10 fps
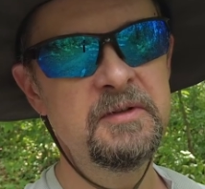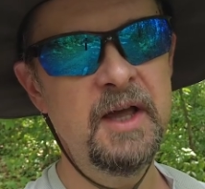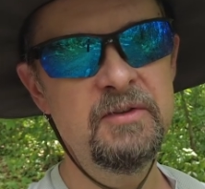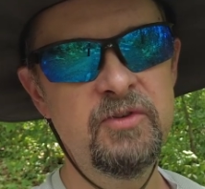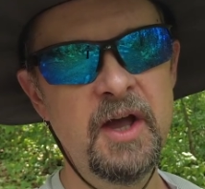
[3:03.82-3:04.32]

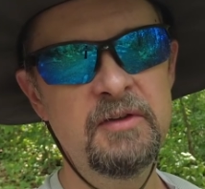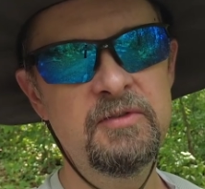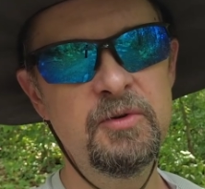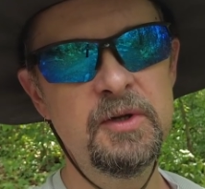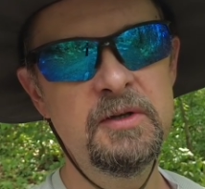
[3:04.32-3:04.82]
ace-jack
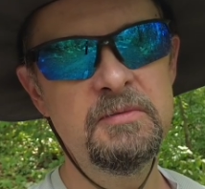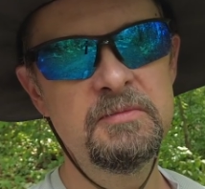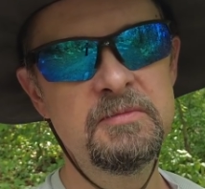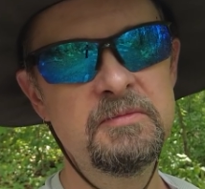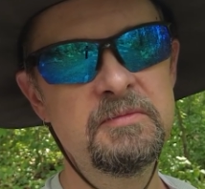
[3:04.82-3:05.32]
suited,
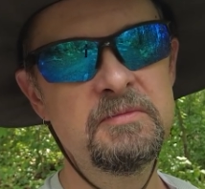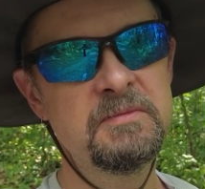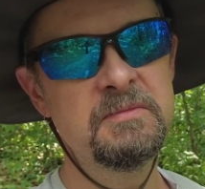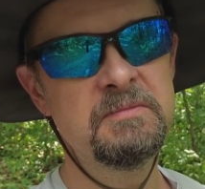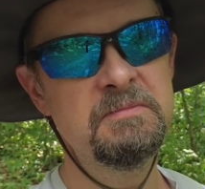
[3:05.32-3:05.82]

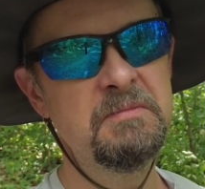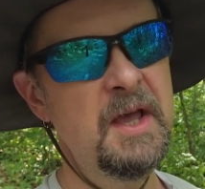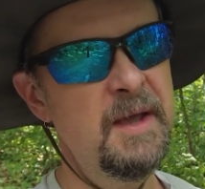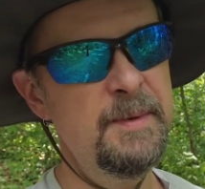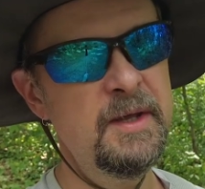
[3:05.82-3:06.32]

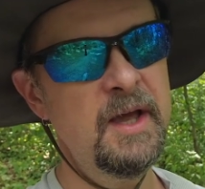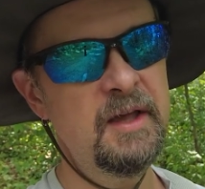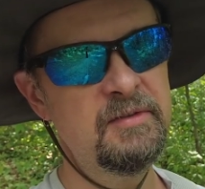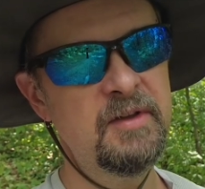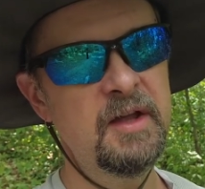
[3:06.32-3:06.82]
maybe
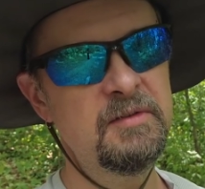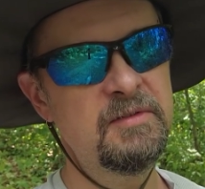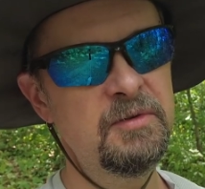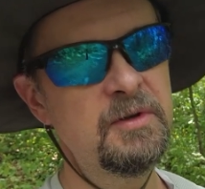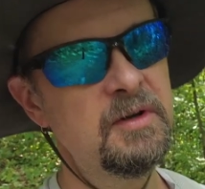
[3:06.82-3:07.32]
ace-10
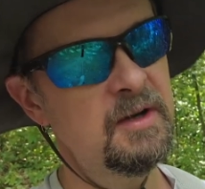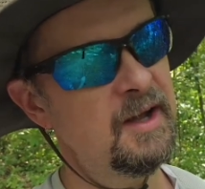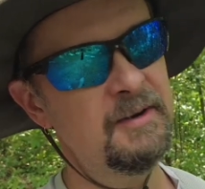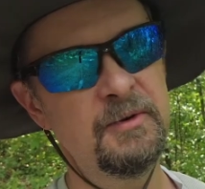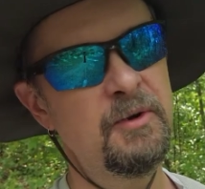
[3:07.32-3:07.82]
suited.
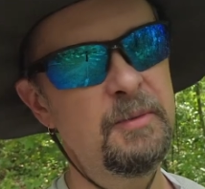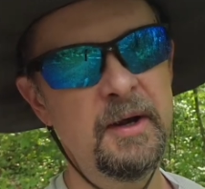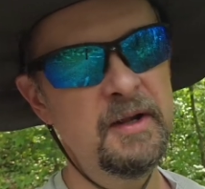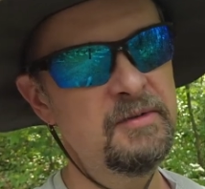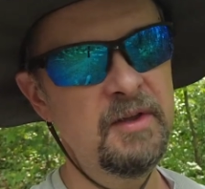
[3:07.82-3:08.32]
I don't know
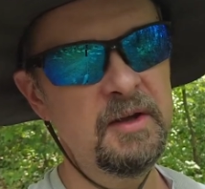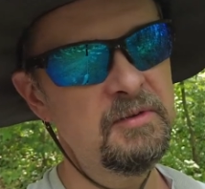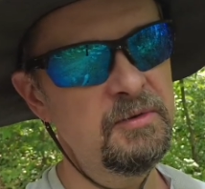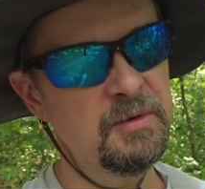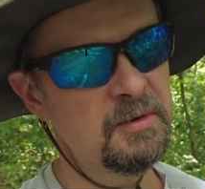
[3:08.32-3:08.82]
about
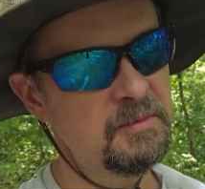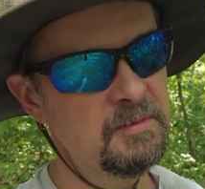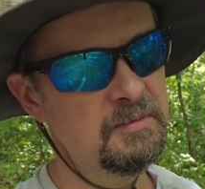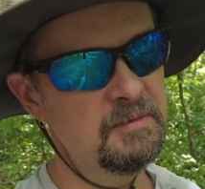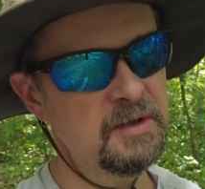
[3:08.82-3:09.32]
ace-10 suited.
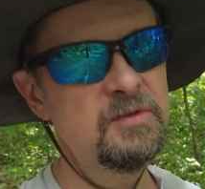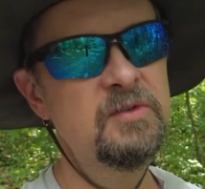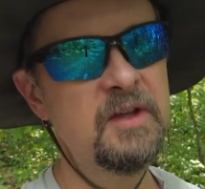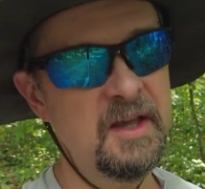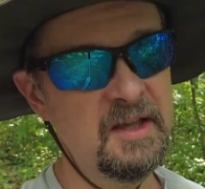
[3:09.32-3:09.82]
Let's
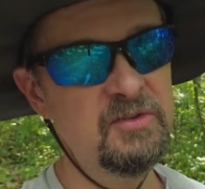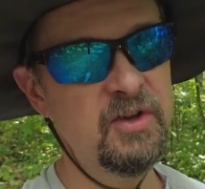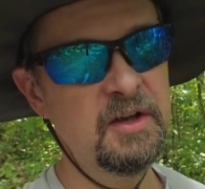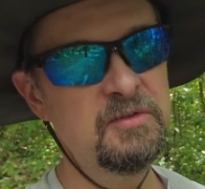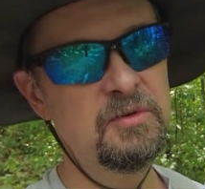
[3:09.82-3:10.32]
just say
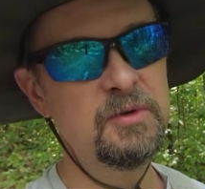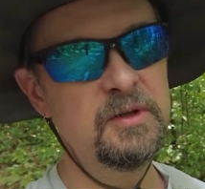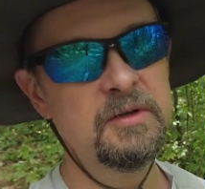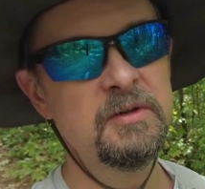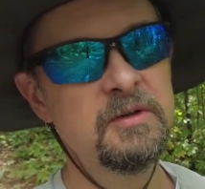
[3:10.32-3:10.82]
ace-jack
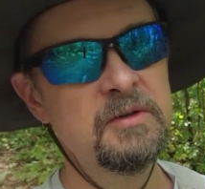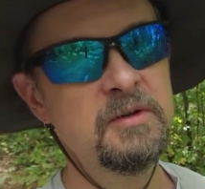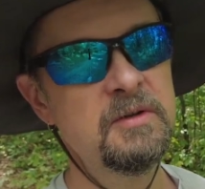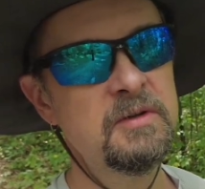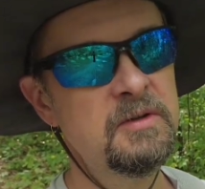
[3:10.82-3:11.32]
suited,
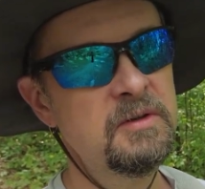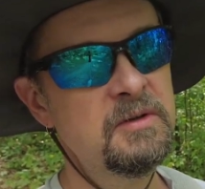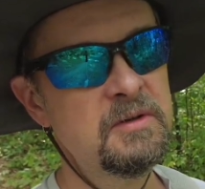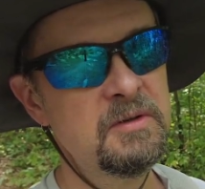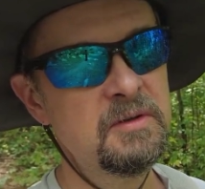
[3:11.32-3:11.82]

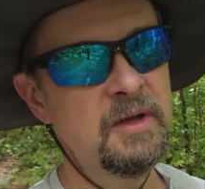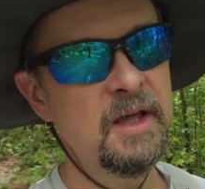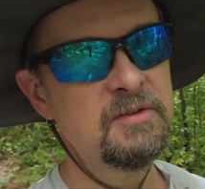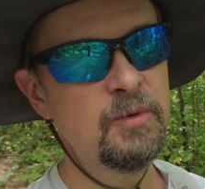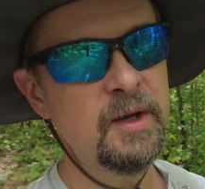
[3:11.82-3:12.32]

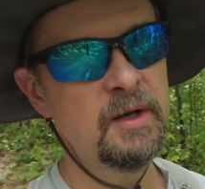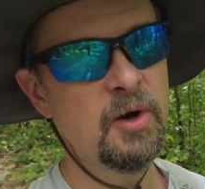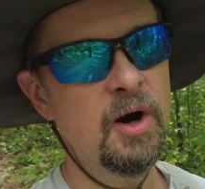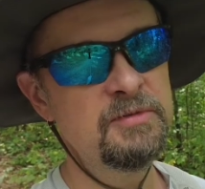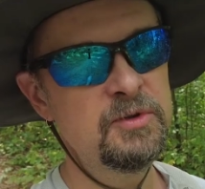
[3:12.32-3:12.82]
ace-queen
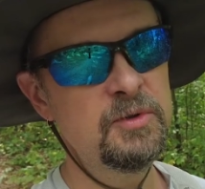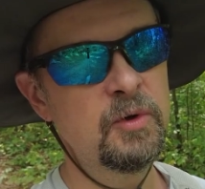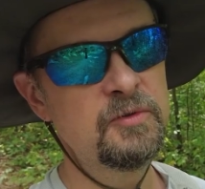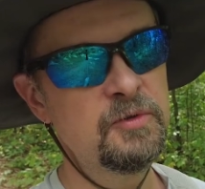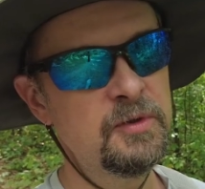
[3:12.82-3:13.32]
offsuit
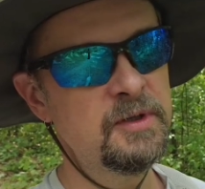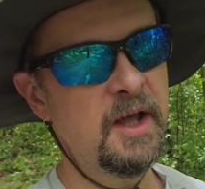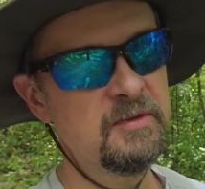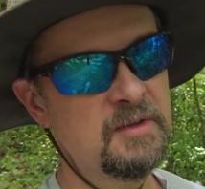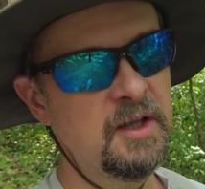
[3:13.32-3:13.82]
or suited,
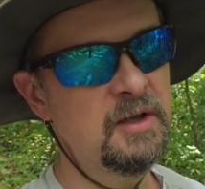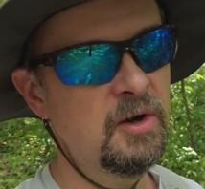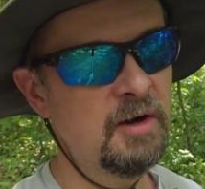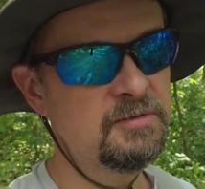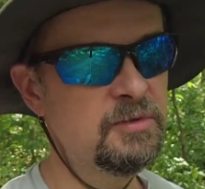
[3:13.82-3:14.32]
ace-king
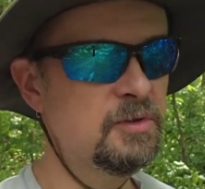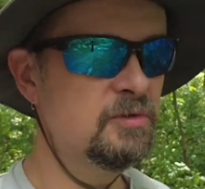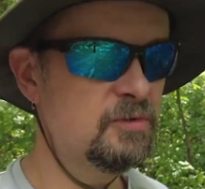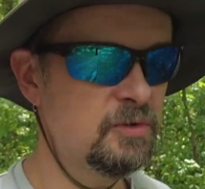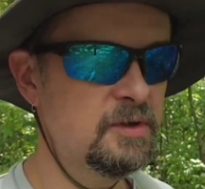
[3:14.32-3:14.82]
offsuit or
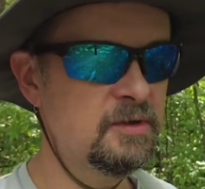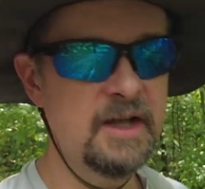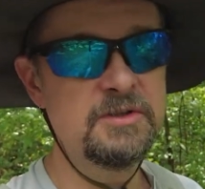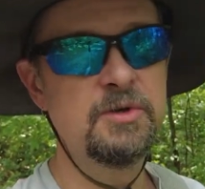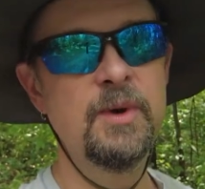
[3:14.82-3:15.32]
suited.
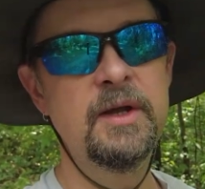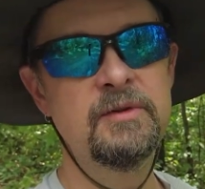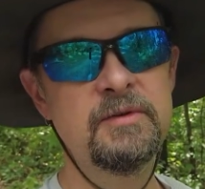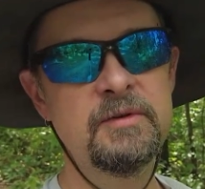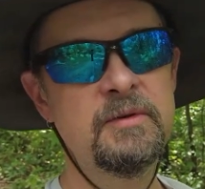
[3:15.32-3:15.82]
That's your
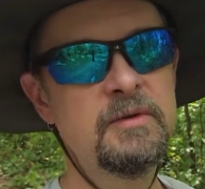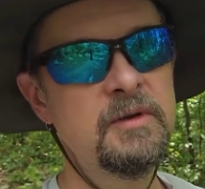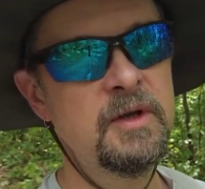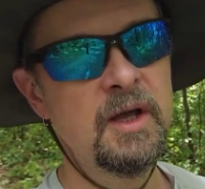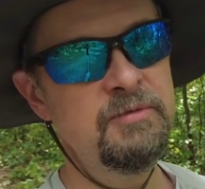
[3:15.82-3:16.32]
range.
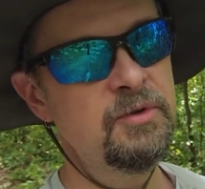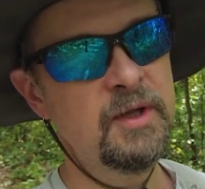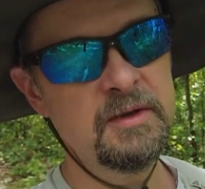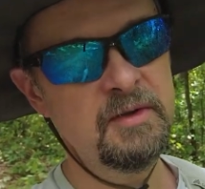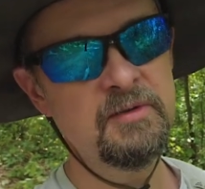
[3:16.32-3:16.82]
If you
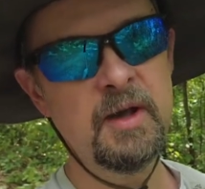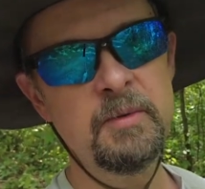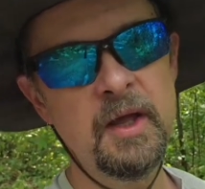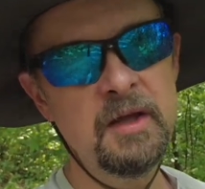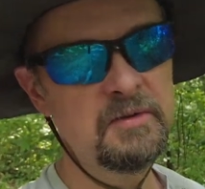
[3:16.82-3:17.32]
get these type
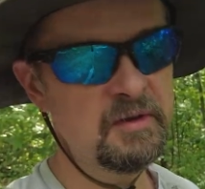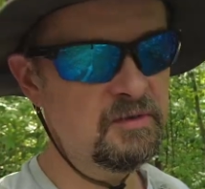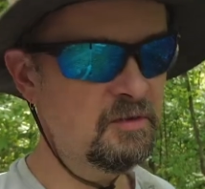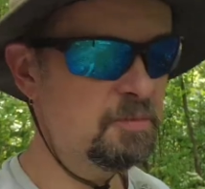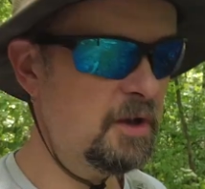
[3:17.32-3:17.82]
of hands
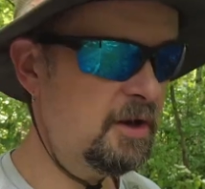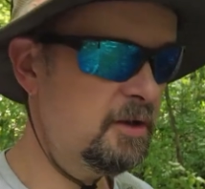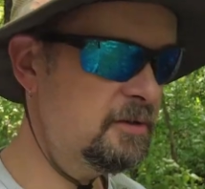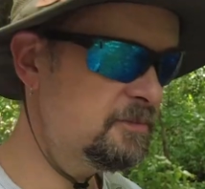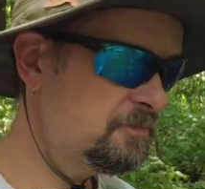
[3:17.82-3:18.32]
against this
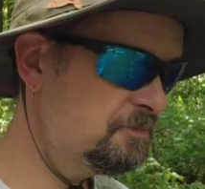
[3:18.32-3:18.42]
player,